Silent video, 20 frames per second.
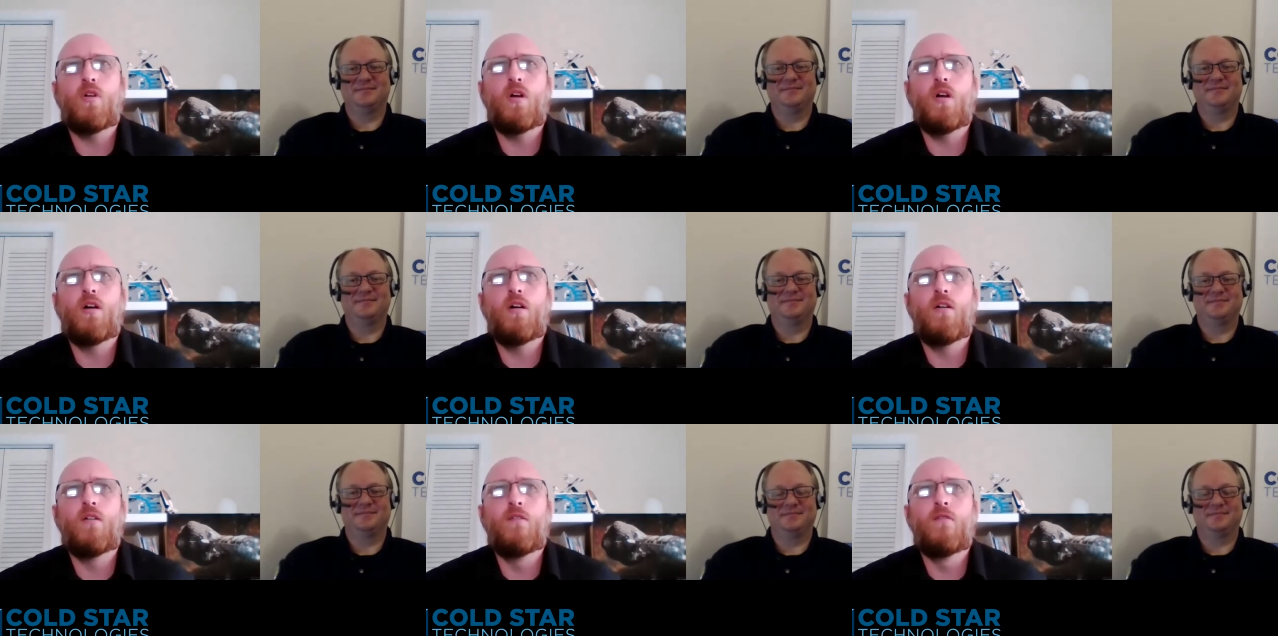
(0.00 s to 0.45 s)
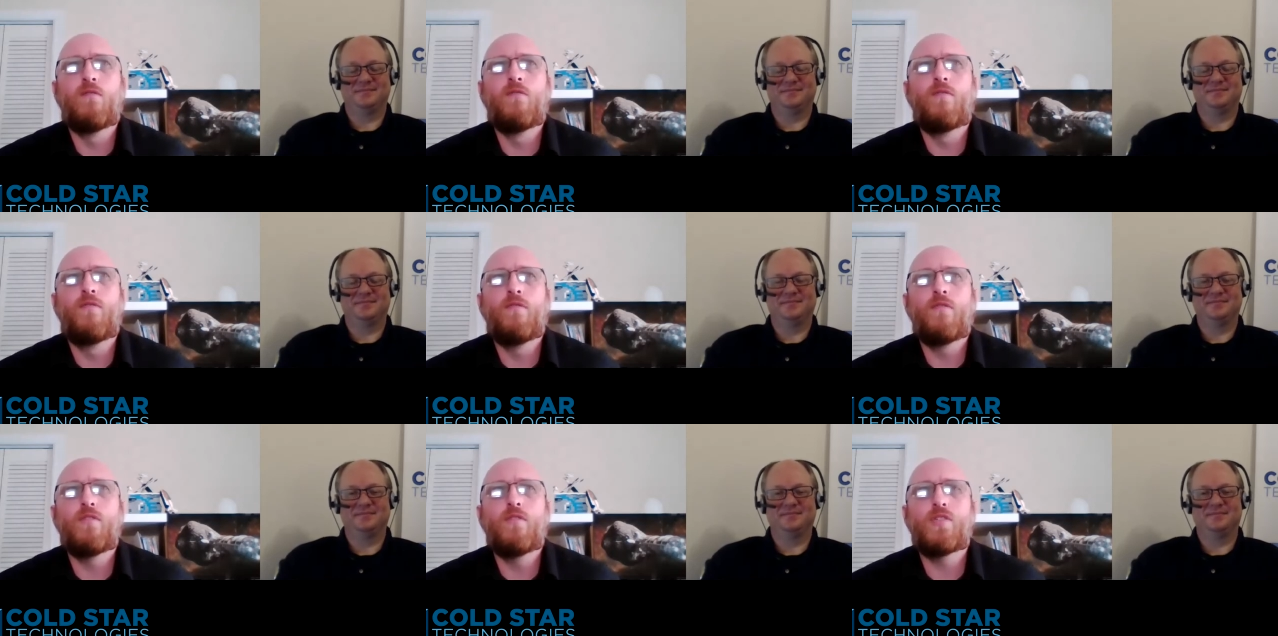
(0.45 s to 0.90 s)
Speaker 1: of
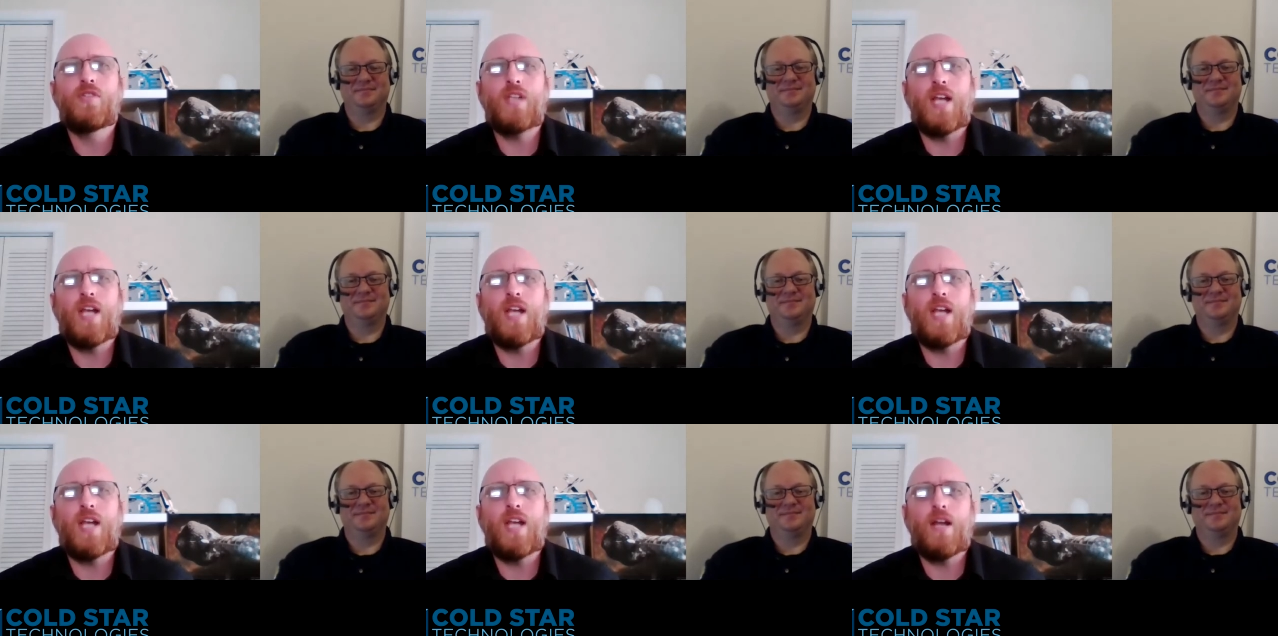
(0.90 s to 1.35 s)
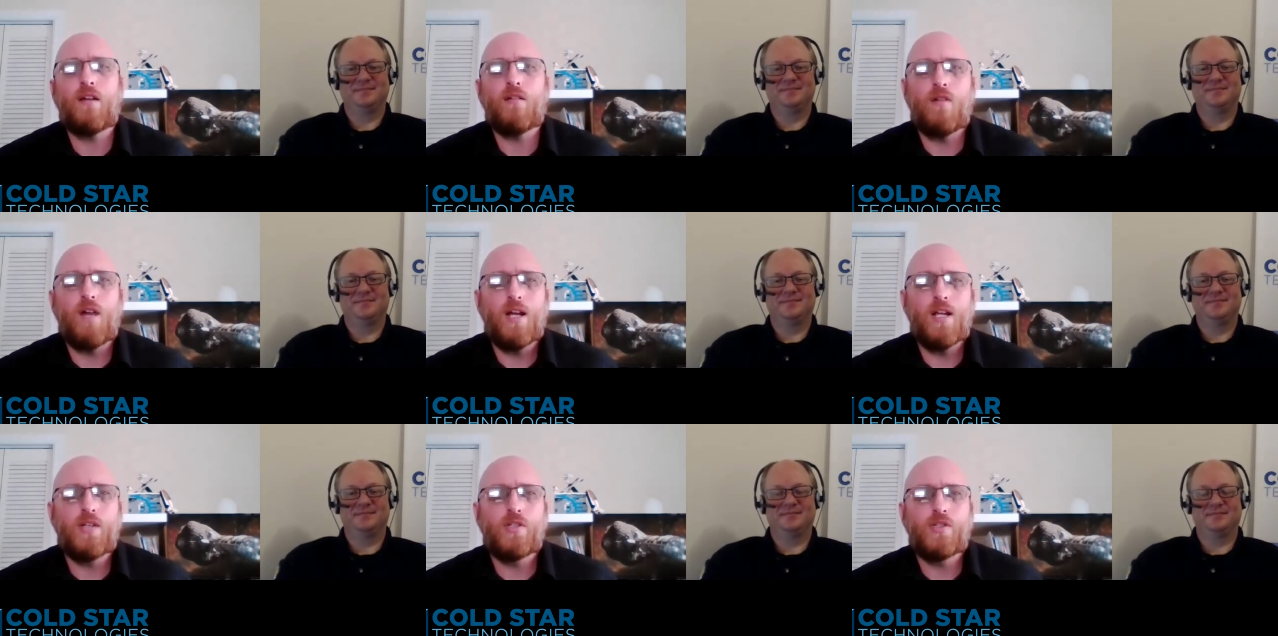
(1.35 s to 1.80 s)

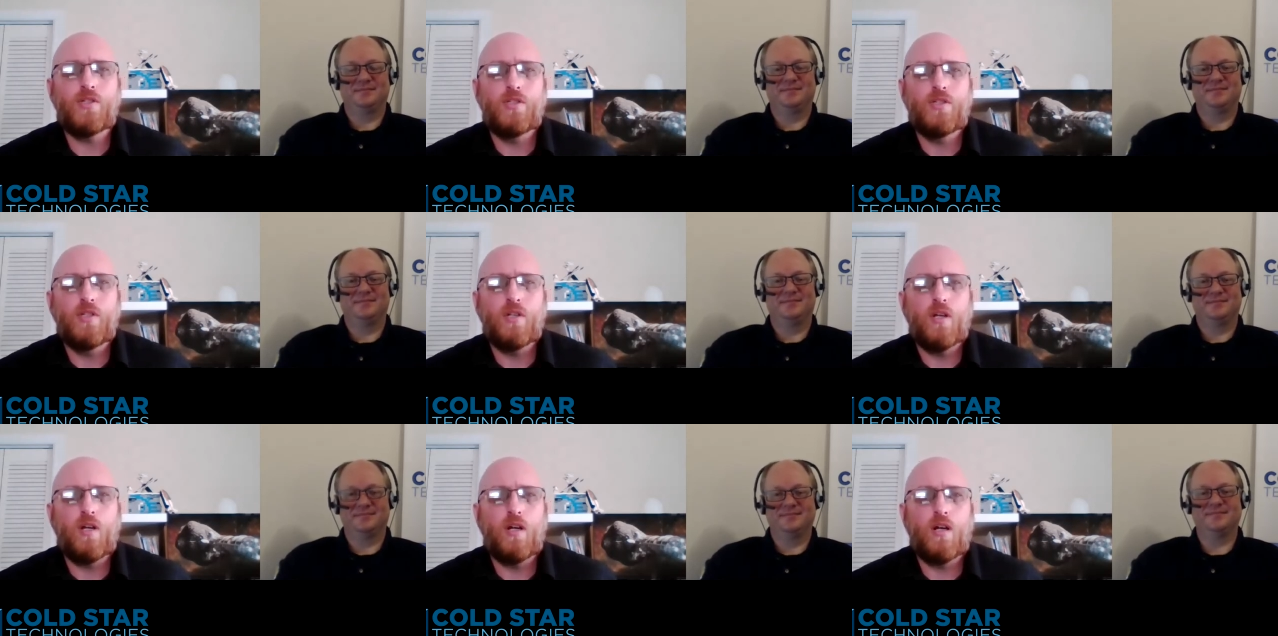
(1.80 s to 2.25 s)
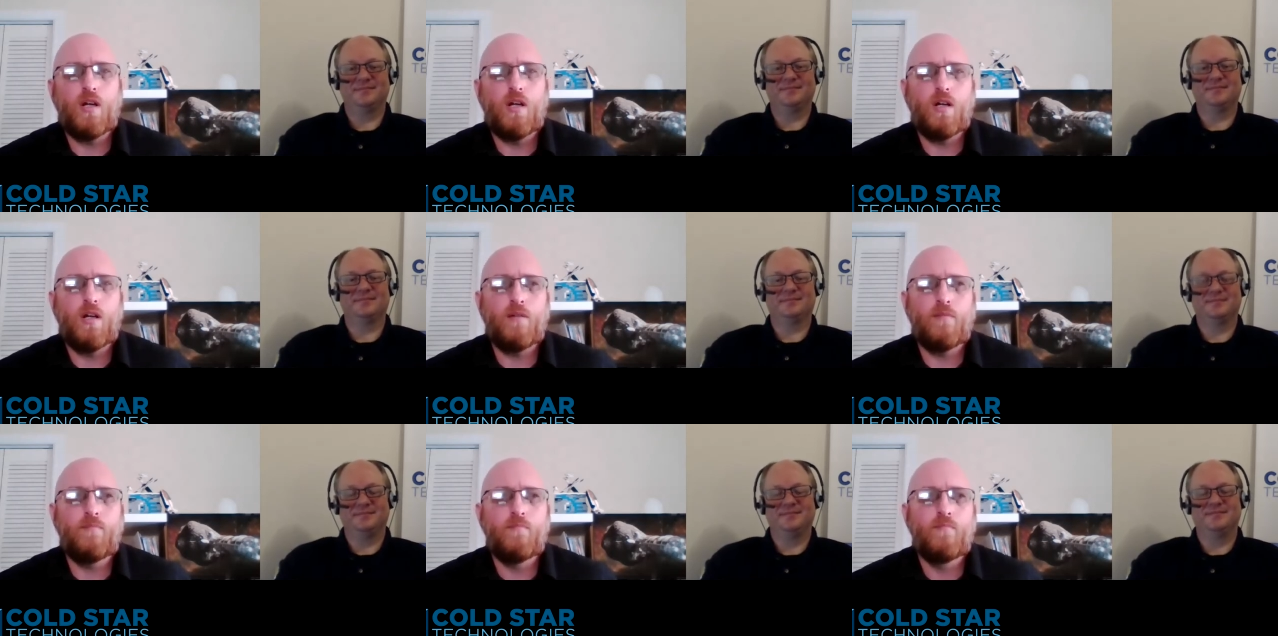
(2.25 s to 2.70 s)
satellites
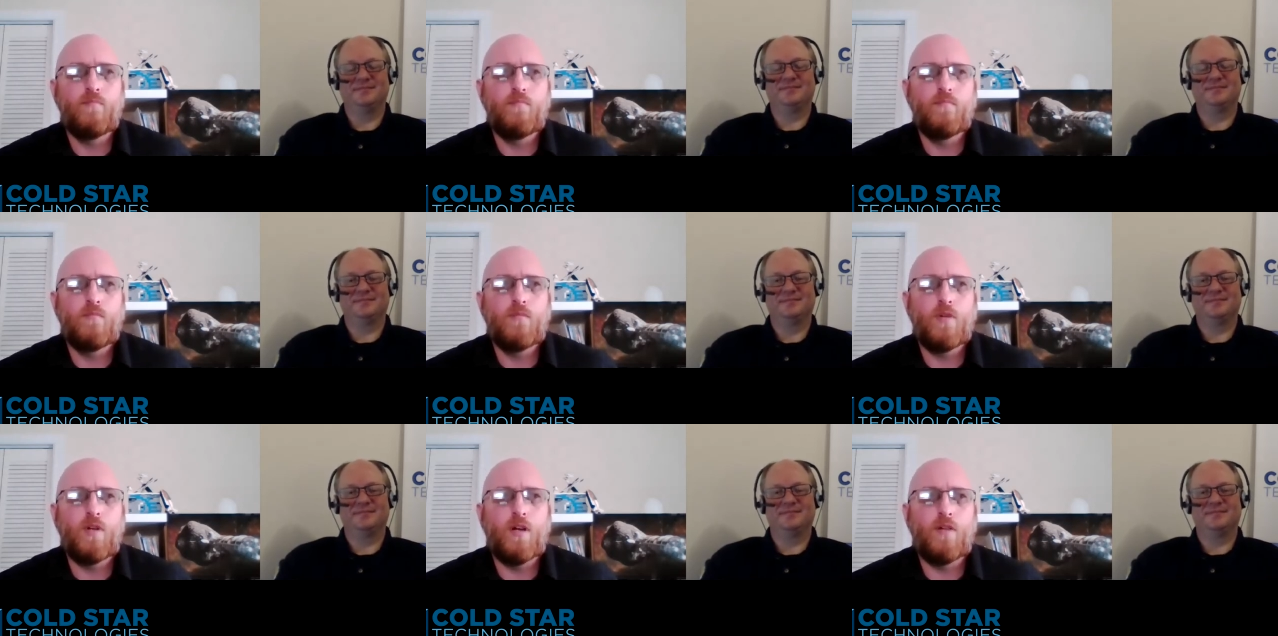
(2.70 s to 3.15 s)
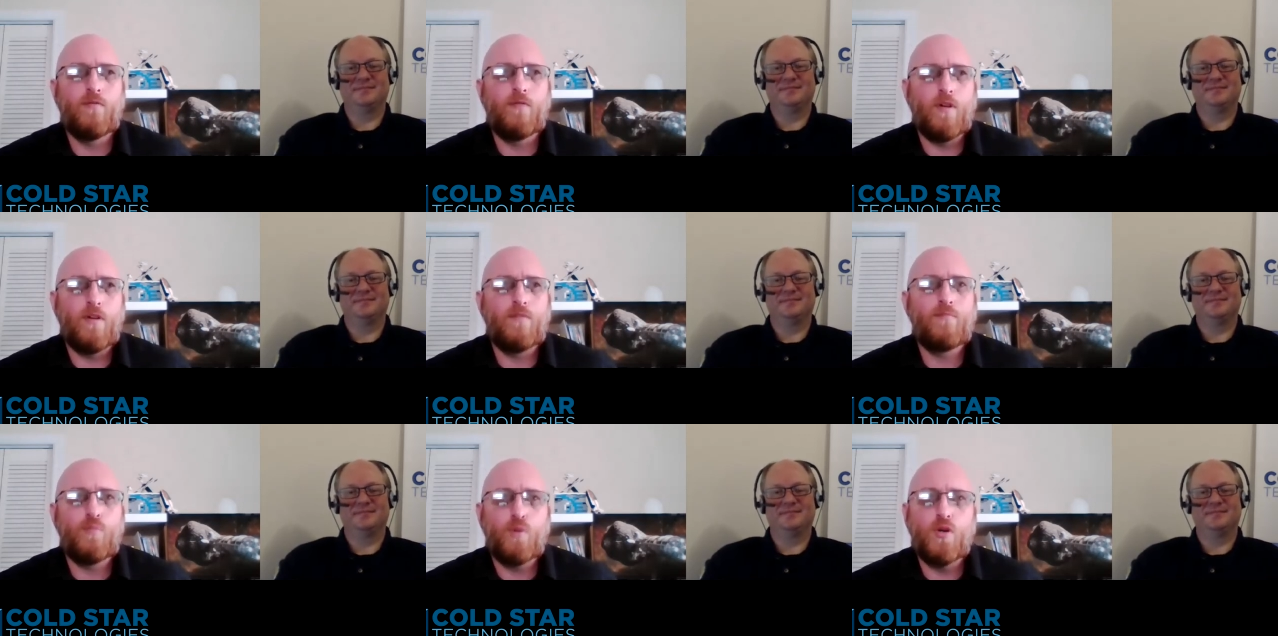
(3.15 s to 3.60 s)
um, of,
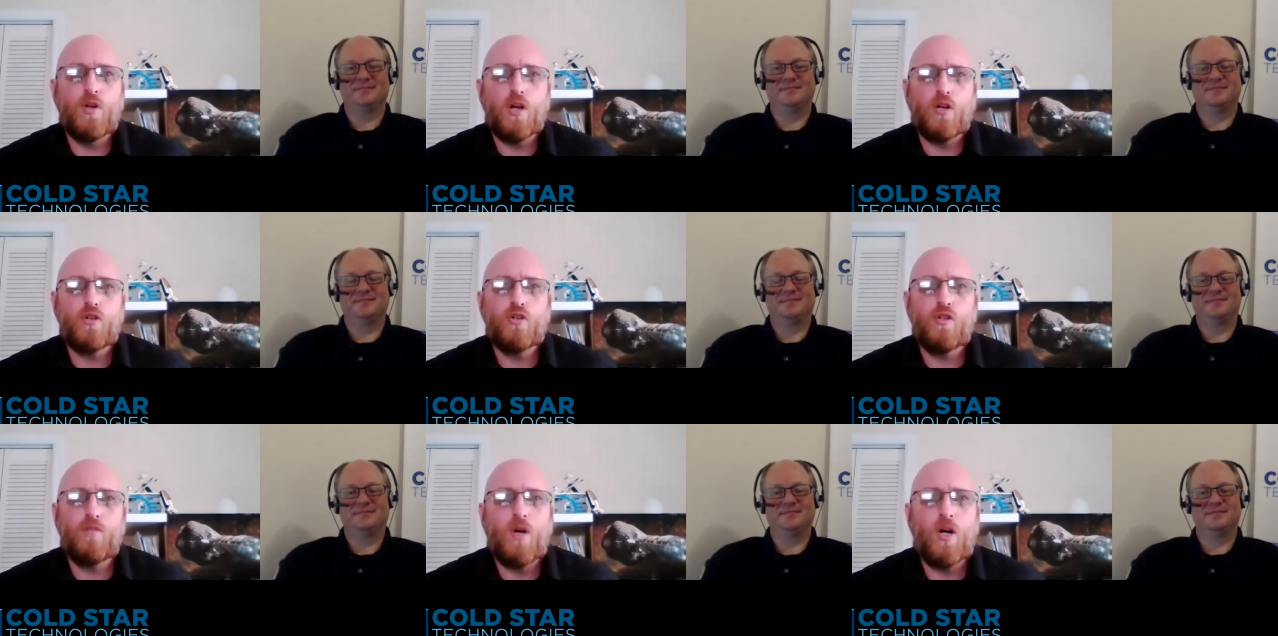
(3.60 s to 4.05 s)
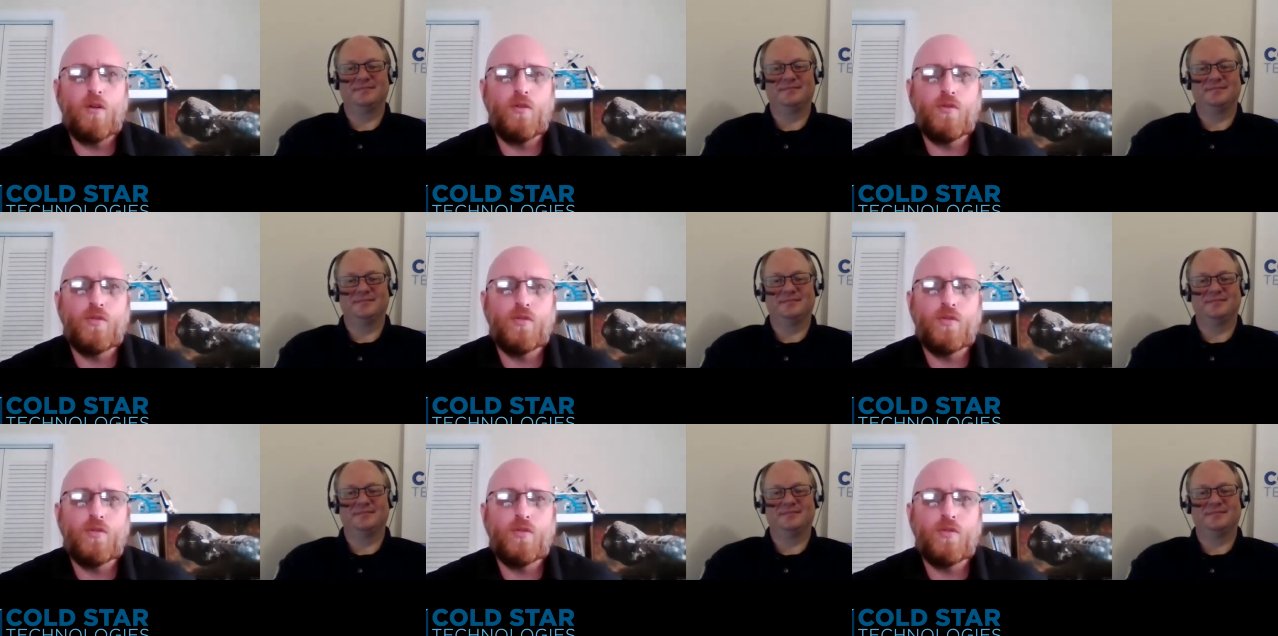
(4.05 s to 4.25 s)
of production model mm-hmm.